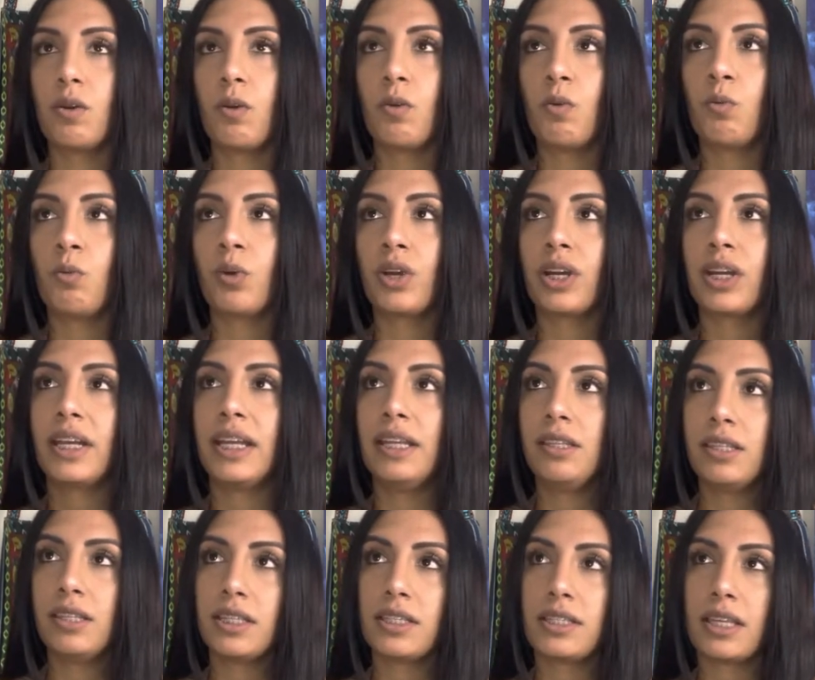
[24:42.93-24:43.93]
we're in
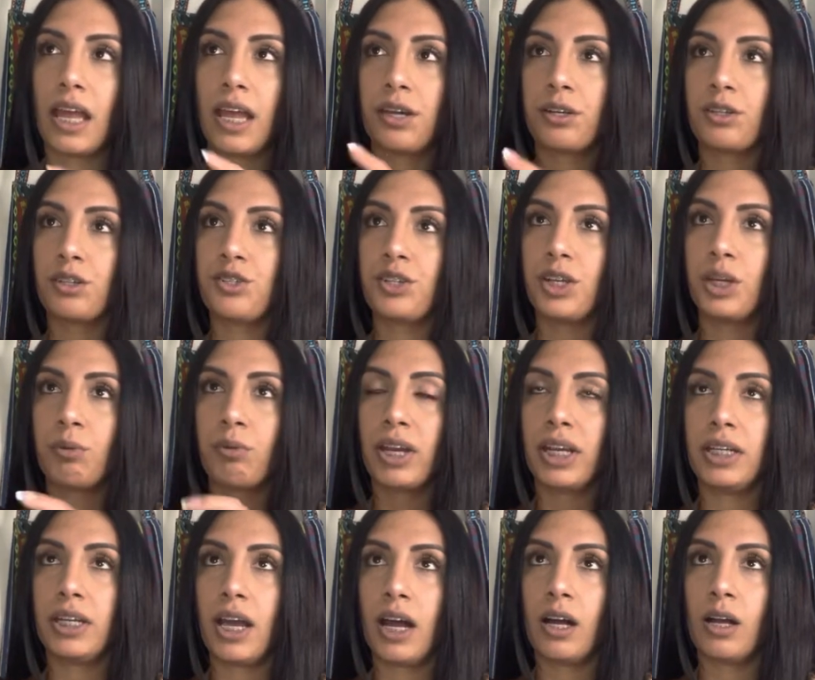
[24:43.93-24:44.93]
this energy
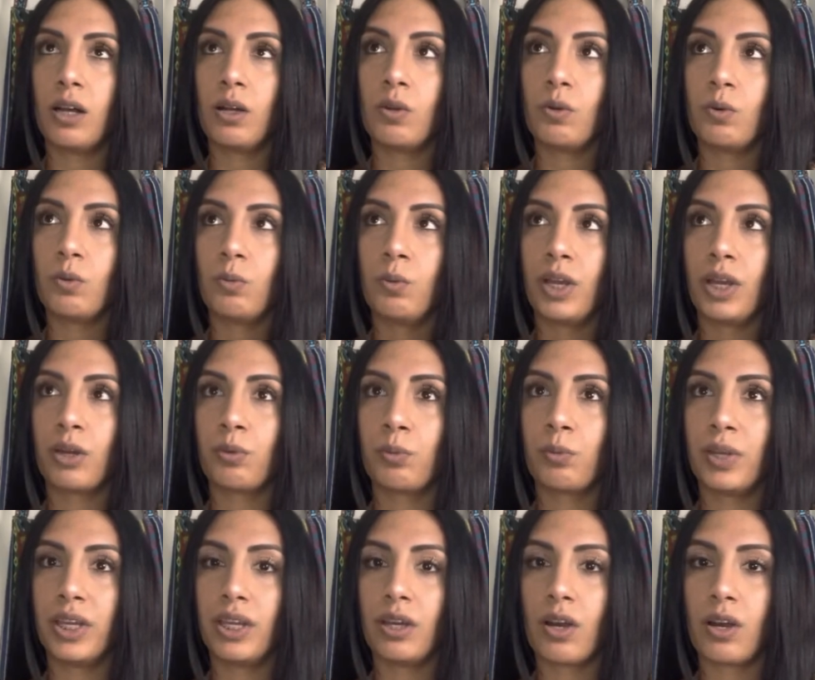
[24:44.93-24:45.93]
right now where
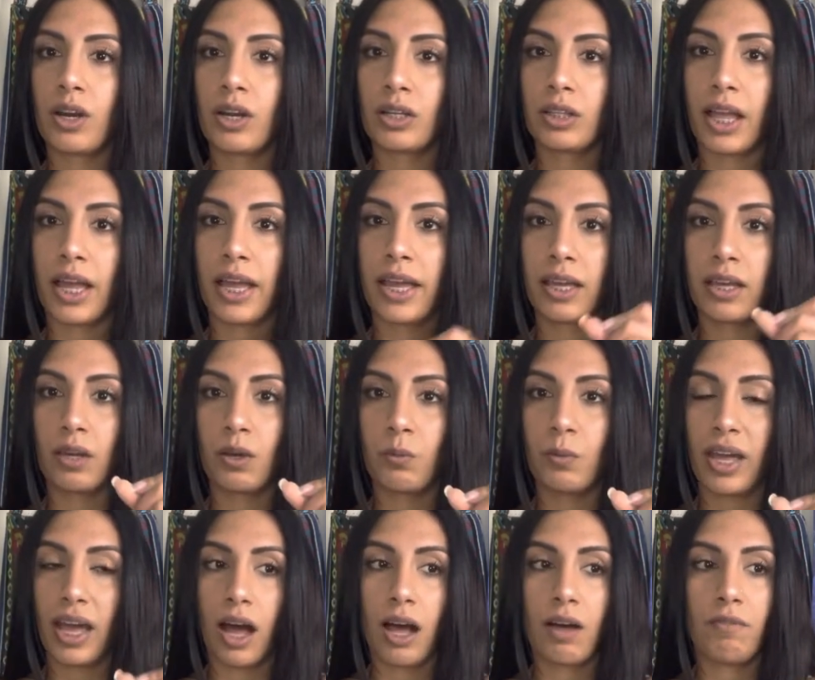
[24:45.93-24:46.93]
we are like,
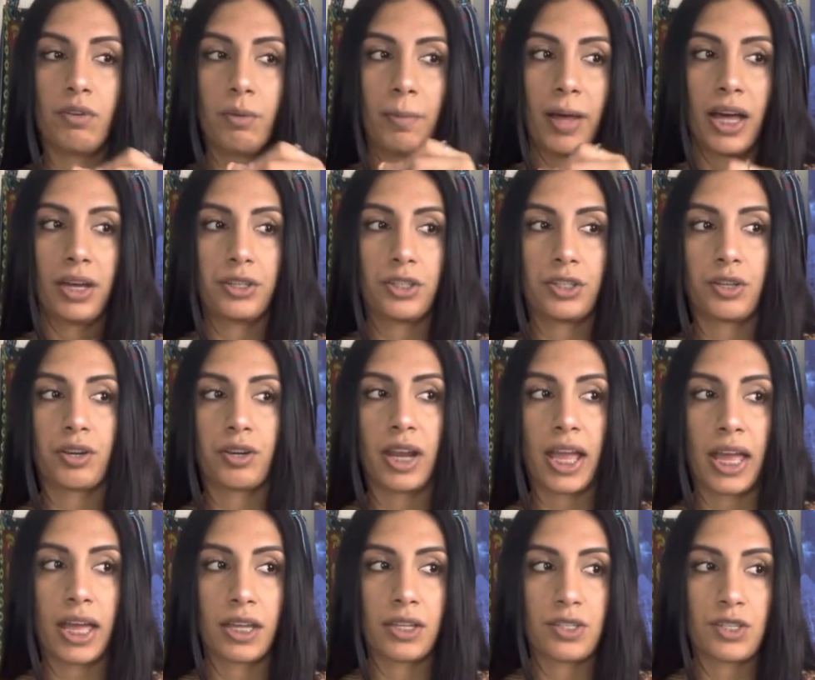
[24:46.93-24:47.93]
we have a pen in our
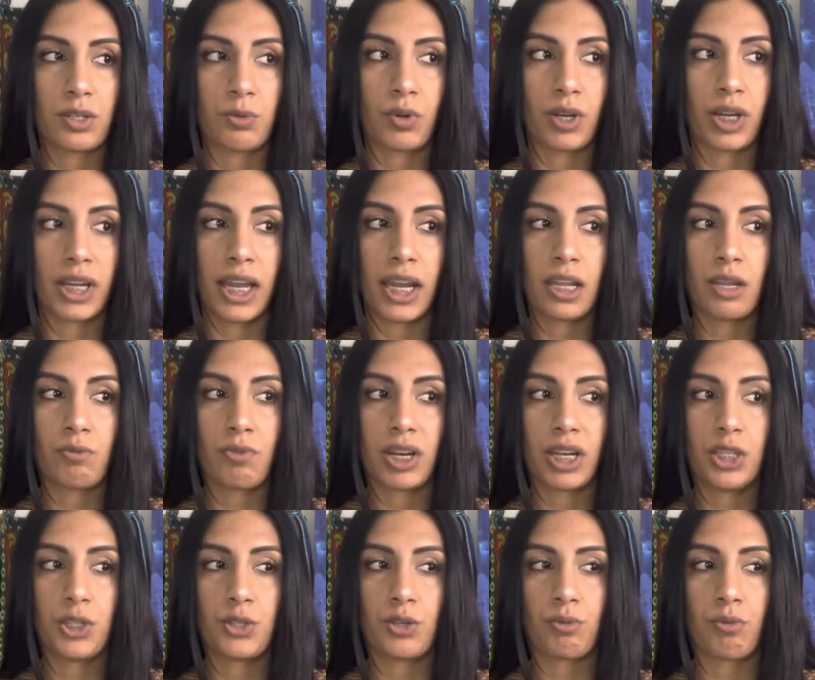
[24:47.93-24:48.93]
hand and we're getting
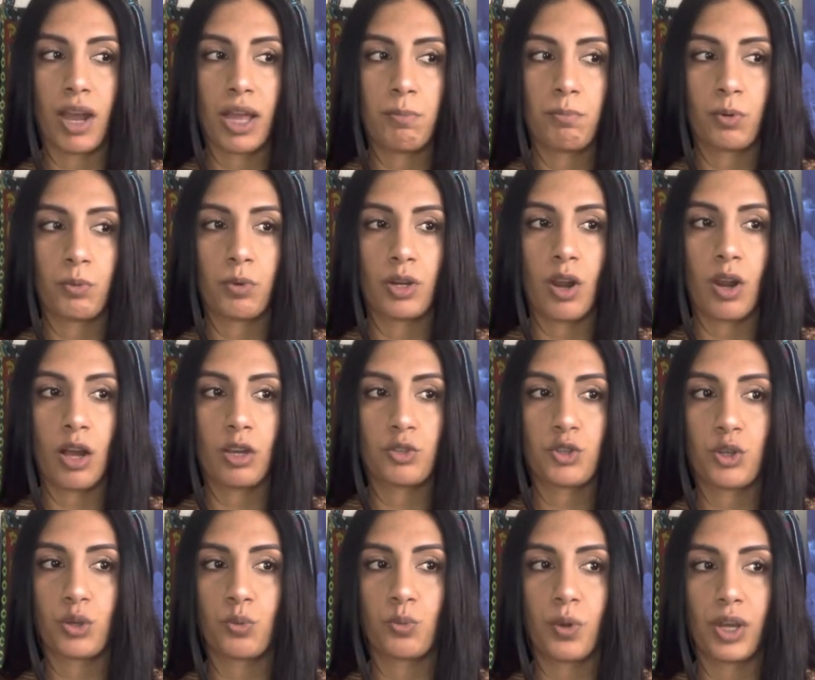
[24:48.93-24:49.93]
ready to write, but we're not
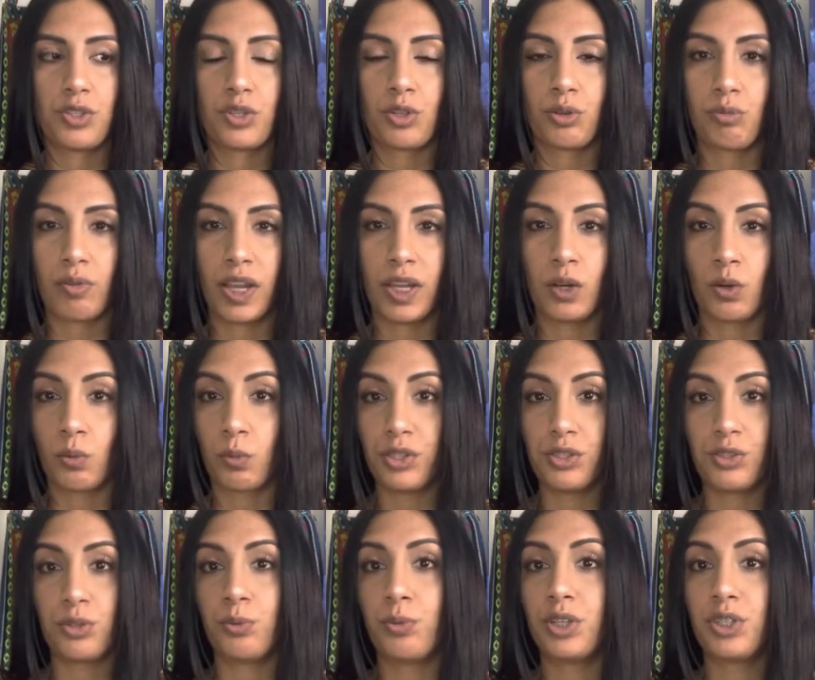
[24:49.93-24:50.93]
sure what to write or what
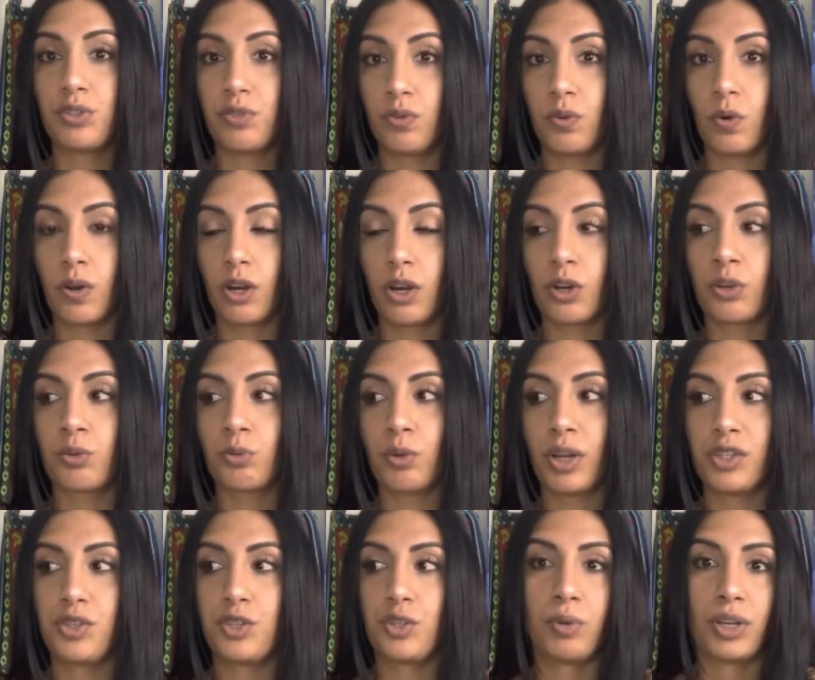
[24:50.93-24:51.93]
to wish for or
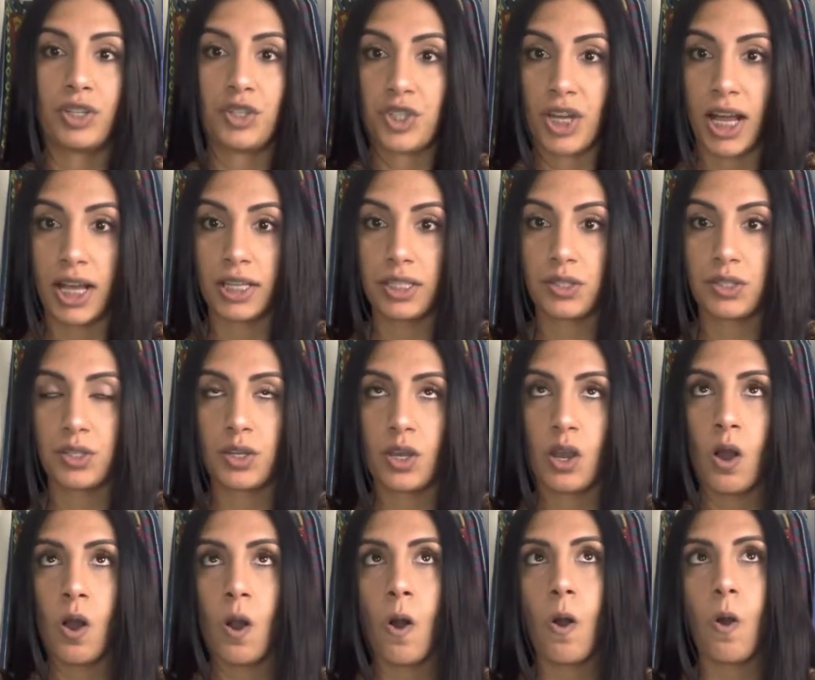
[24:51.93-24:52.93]
what to adjust
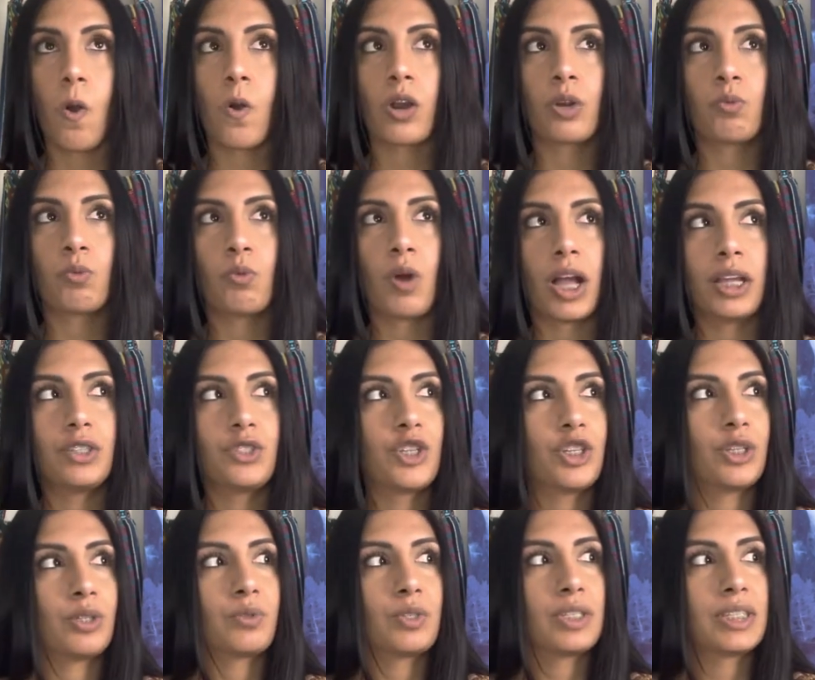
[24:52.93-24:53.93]
or what
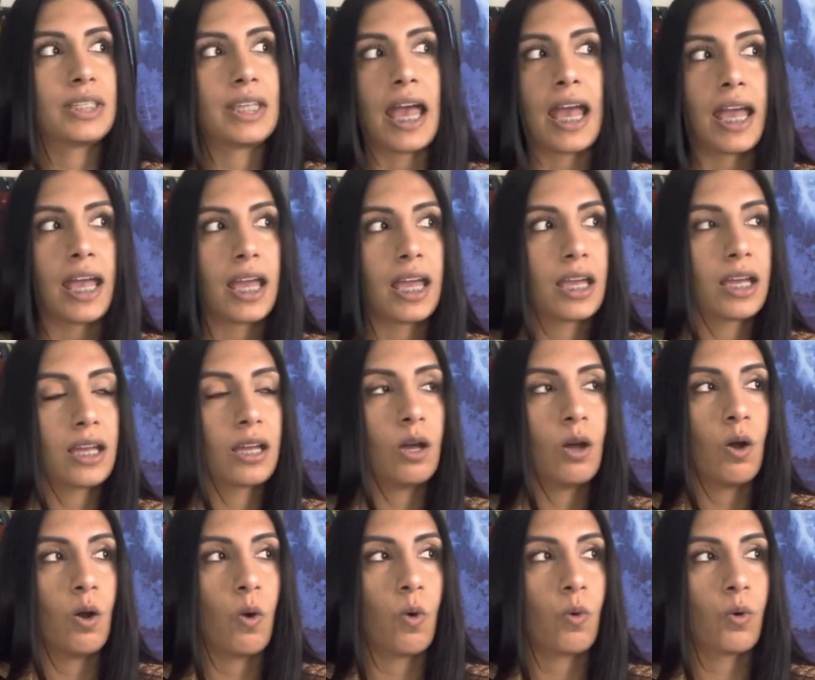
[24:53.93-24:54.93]
to say
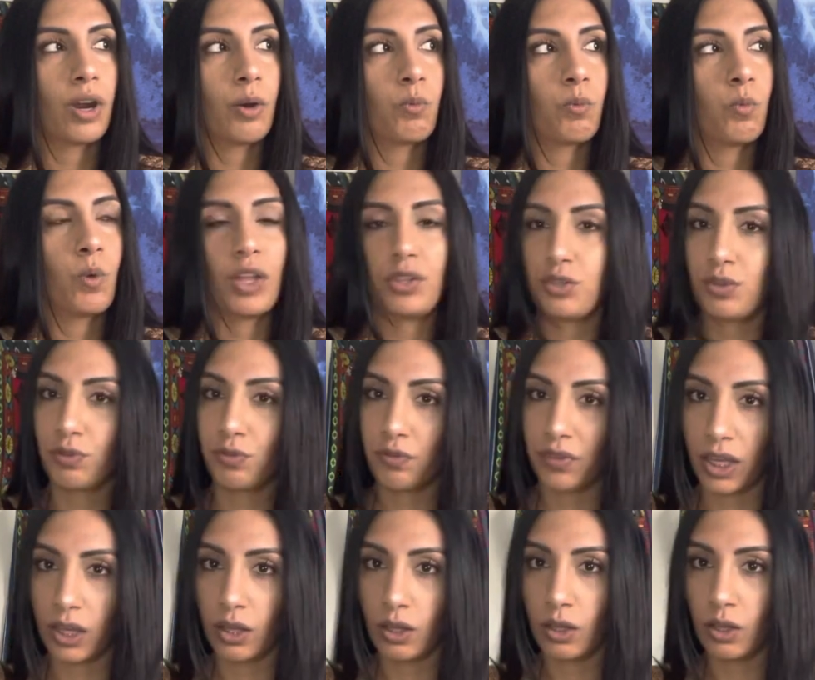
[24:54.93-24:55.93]
or what to
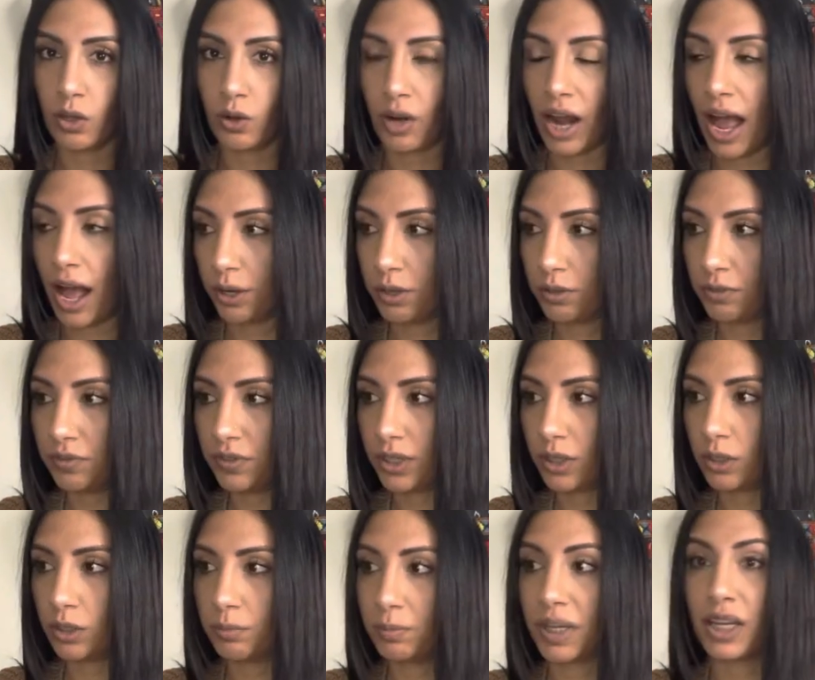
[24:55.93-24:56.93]
feel or how to
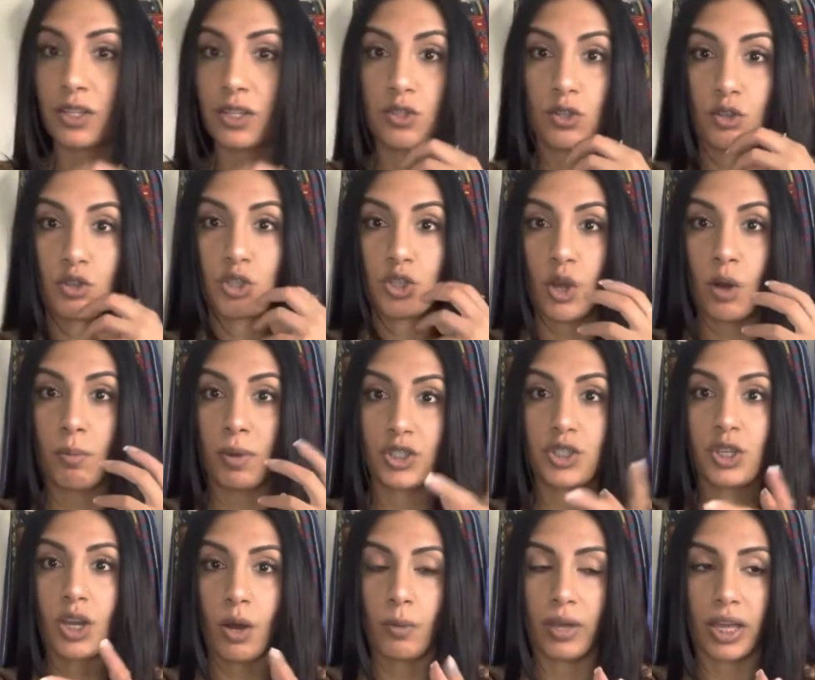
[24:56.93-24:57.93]
feel because there's so
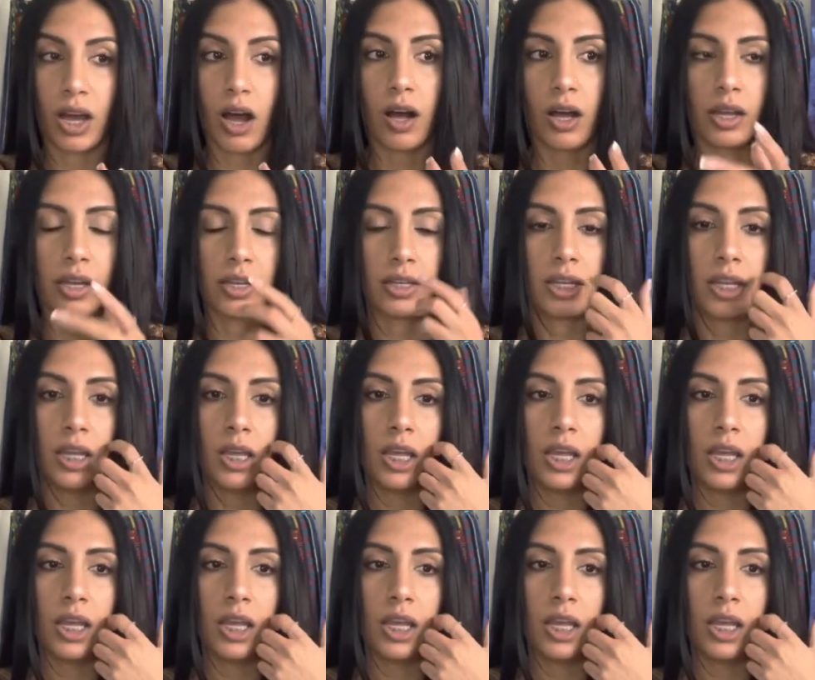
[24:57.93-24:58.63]
much going on.